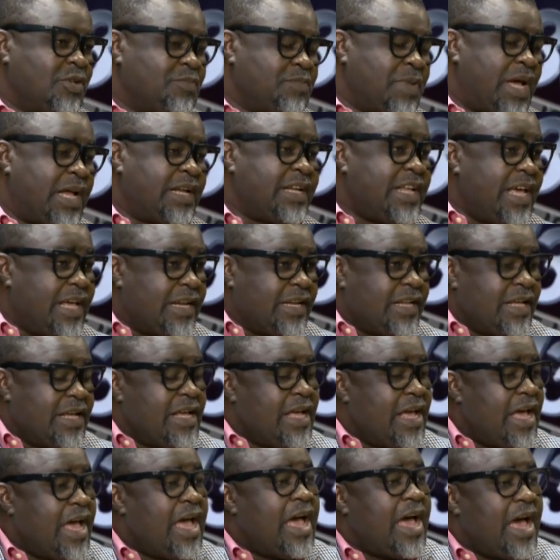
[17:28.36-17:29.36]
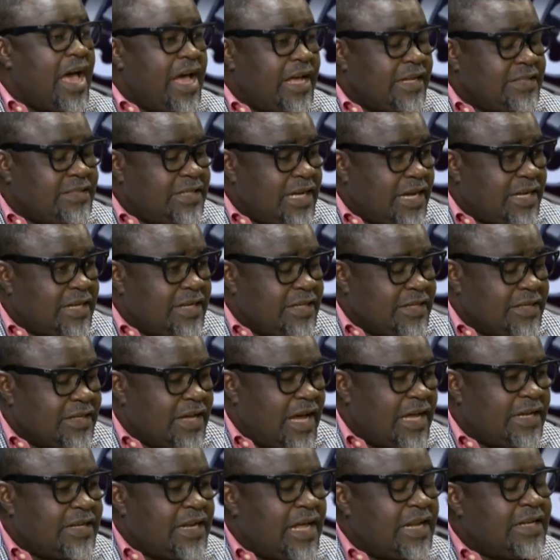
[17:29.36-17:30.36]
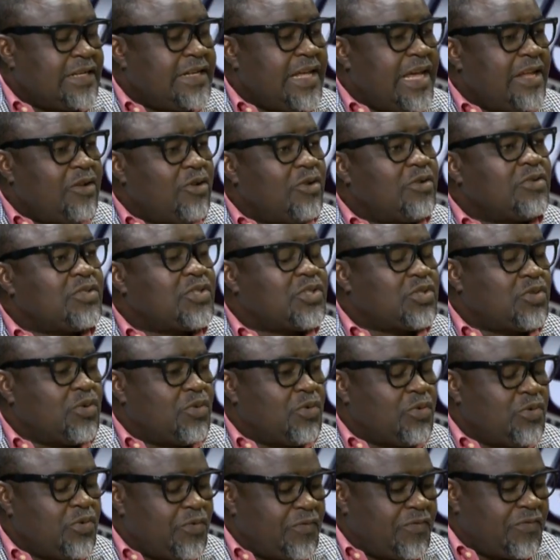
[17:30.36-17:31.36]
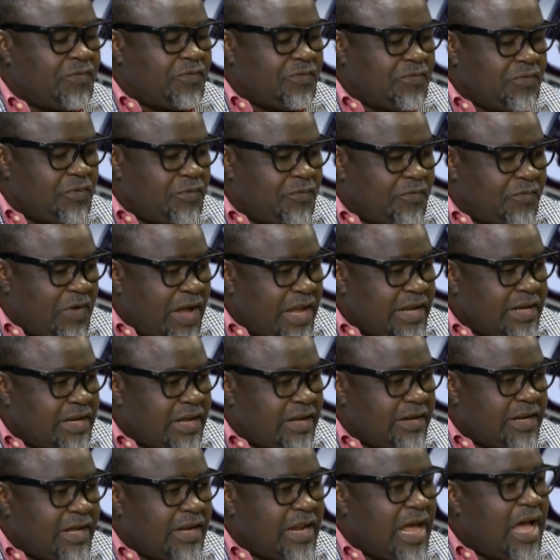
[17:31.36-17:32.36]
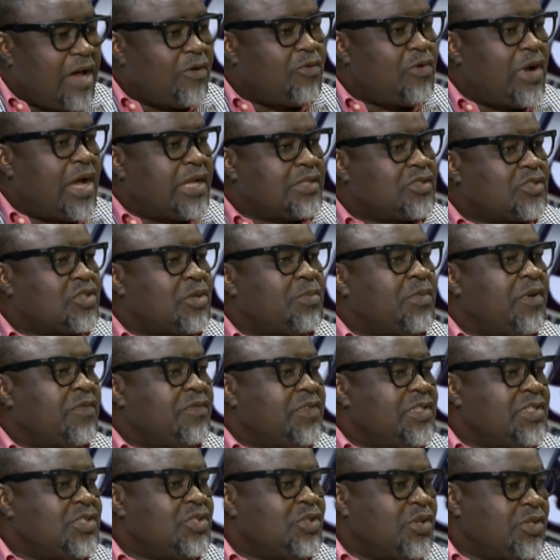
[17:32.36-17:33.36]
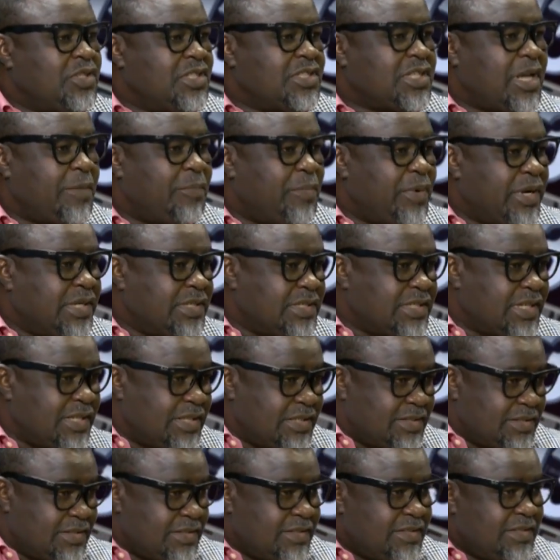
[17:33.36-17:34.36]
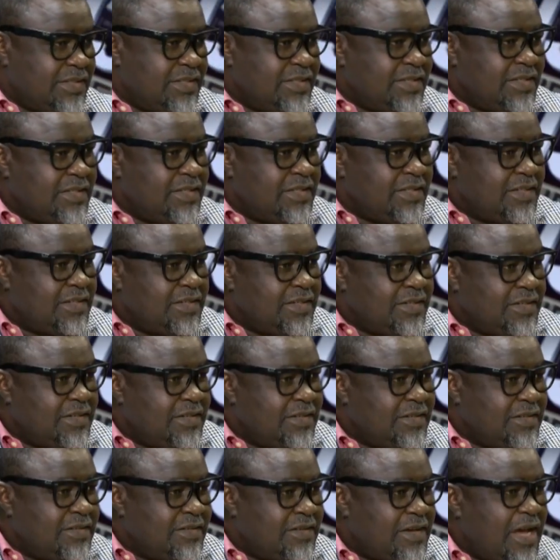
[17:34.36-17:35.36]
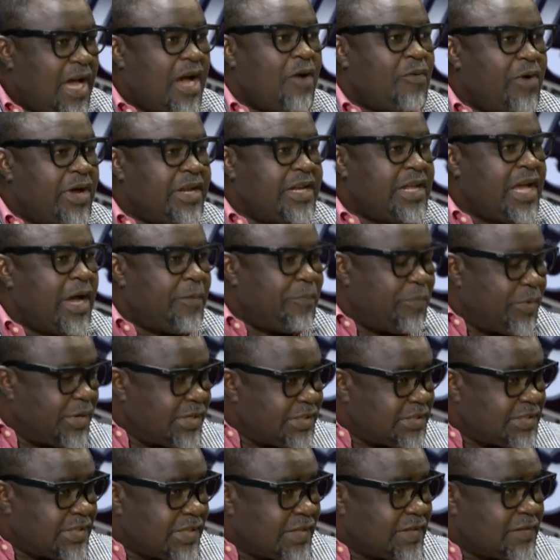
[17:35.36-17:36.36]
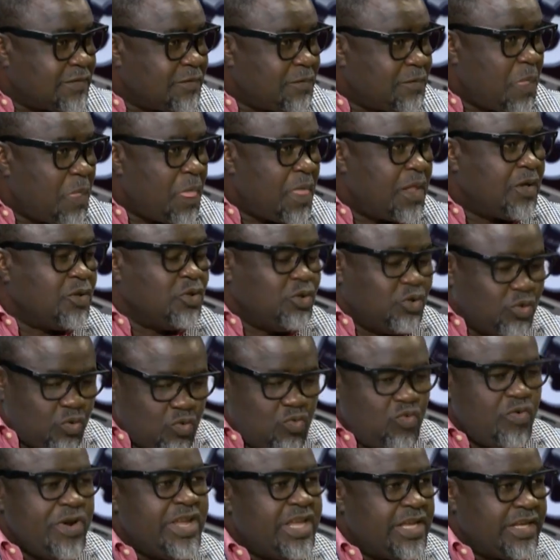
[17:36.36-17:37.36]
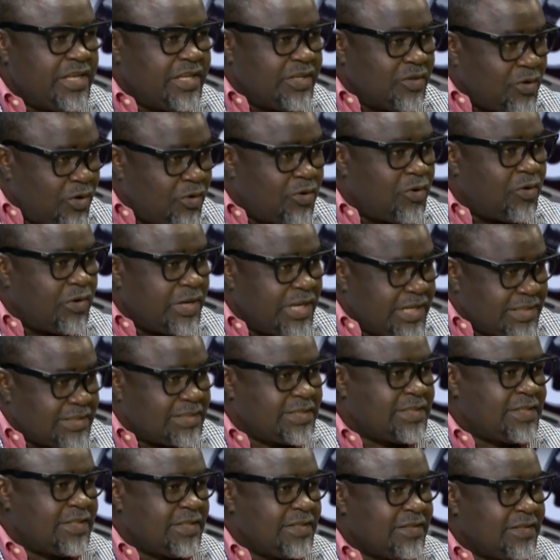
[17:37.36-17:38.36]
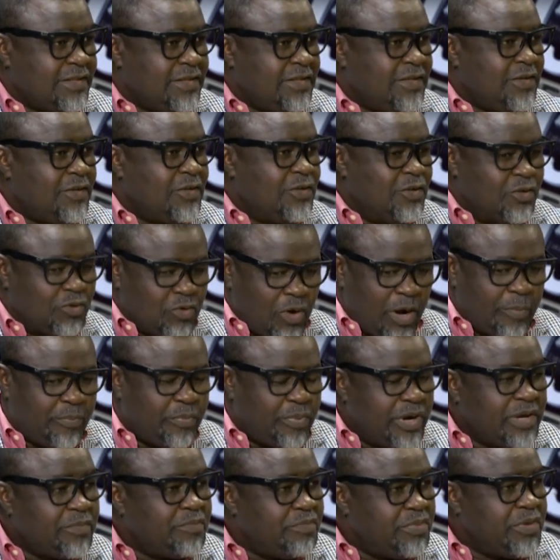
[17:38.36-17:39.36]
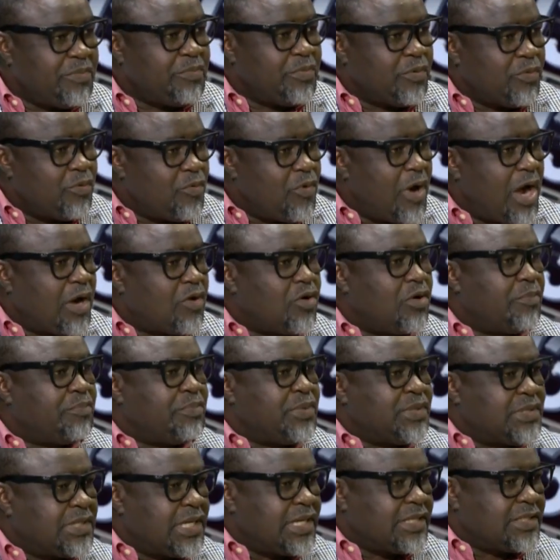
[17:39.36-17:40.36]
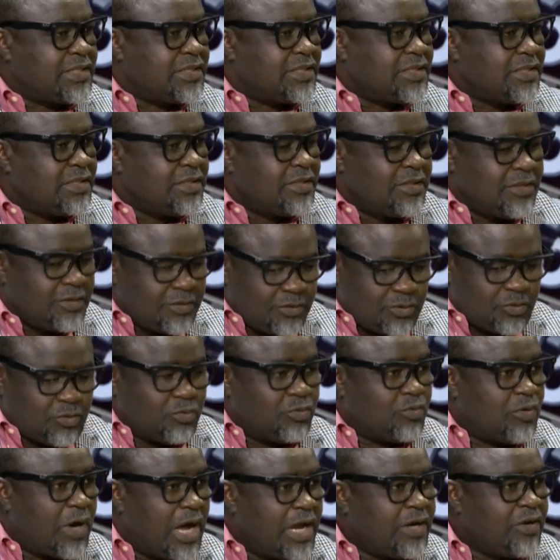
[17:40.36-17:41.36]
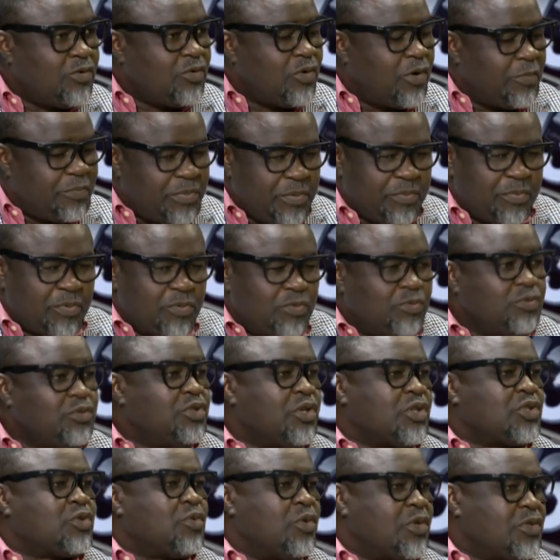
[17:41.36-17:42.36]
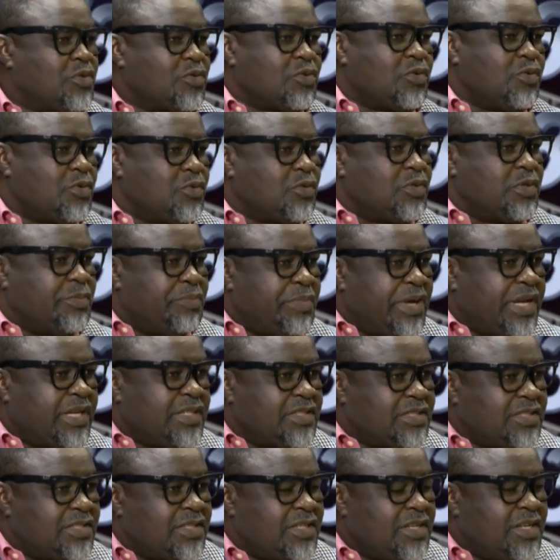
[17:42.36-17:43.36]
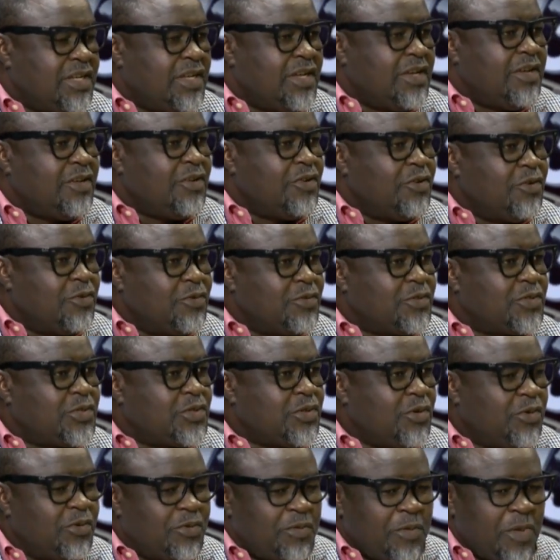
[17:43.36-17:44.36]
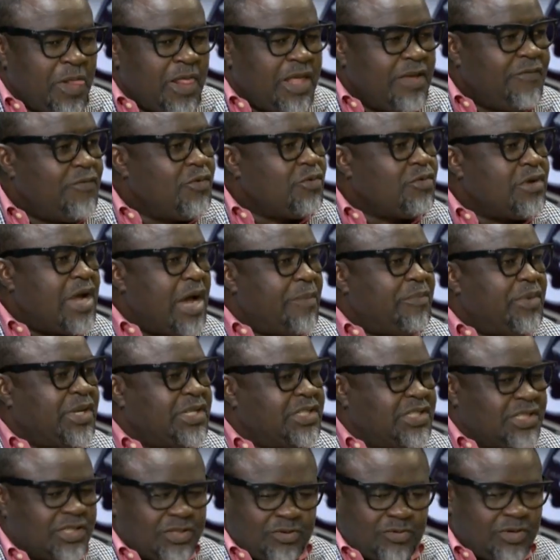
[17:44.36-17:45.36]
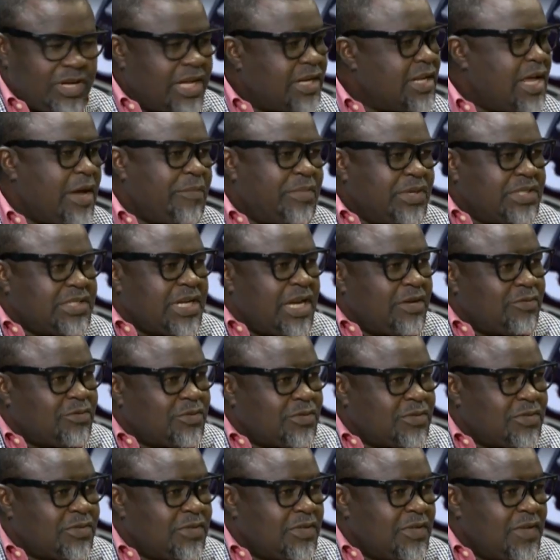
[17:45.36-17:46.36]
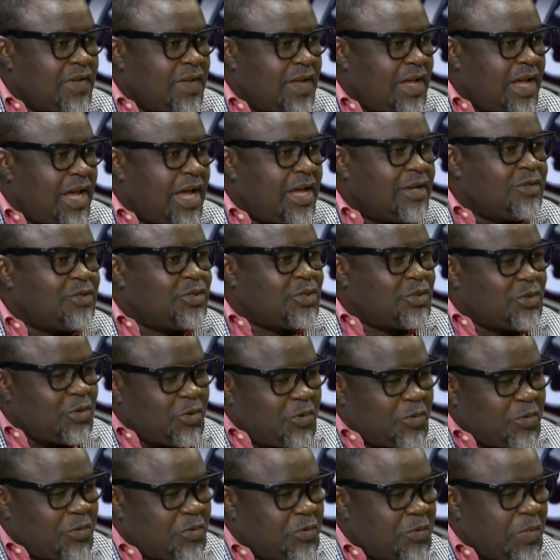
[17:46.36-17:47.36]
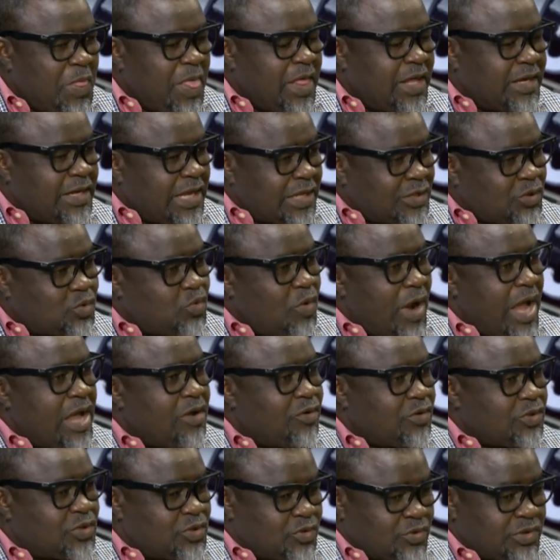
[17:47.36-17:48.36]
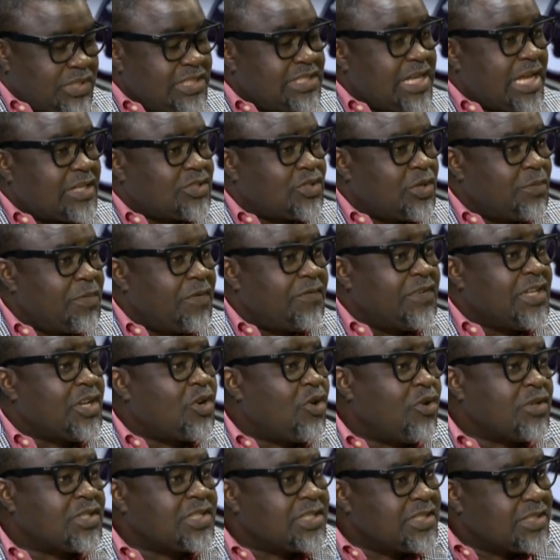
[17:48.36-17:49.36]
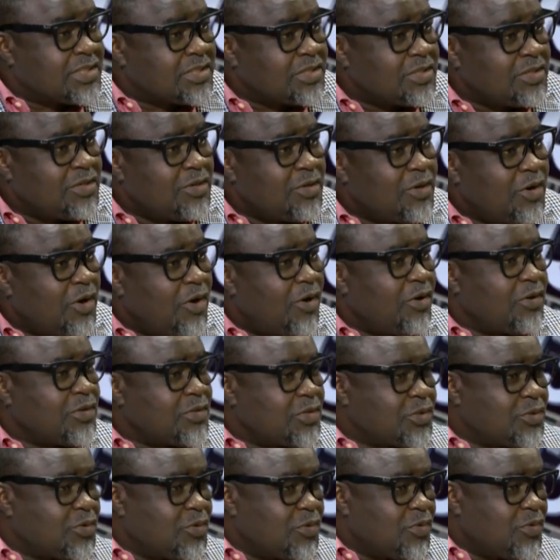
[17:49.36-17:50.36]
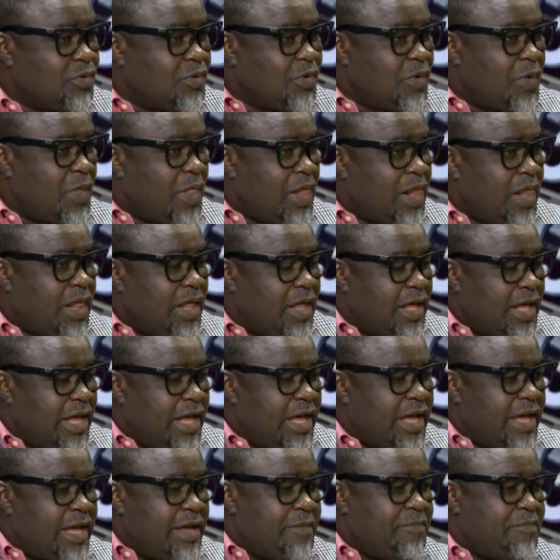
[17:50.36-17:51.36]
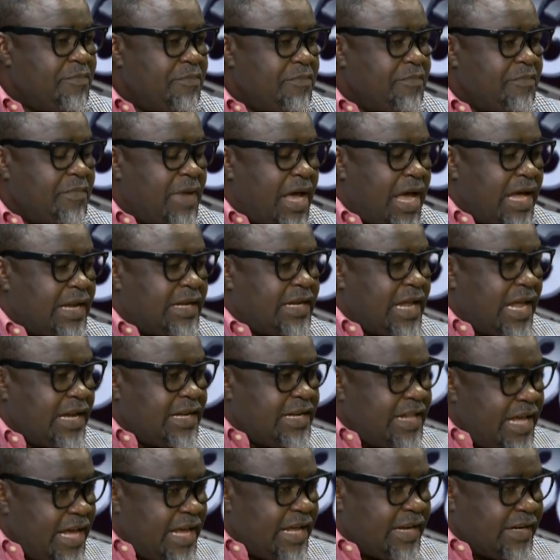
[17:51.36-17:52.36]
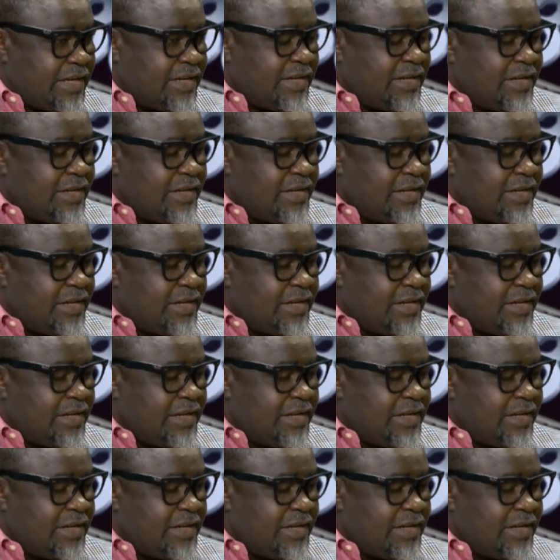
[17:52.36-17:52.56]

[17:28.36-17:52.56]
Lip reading: And then also, you find out that how are some of these judges appointed? How are they appointed? Do we, in all honesty, you know, appoint people who are competent to handle, or people who just want to go to the bench? You know, so if you garbage in, you get garbage out. And so that's why also these are some of the causes also. And then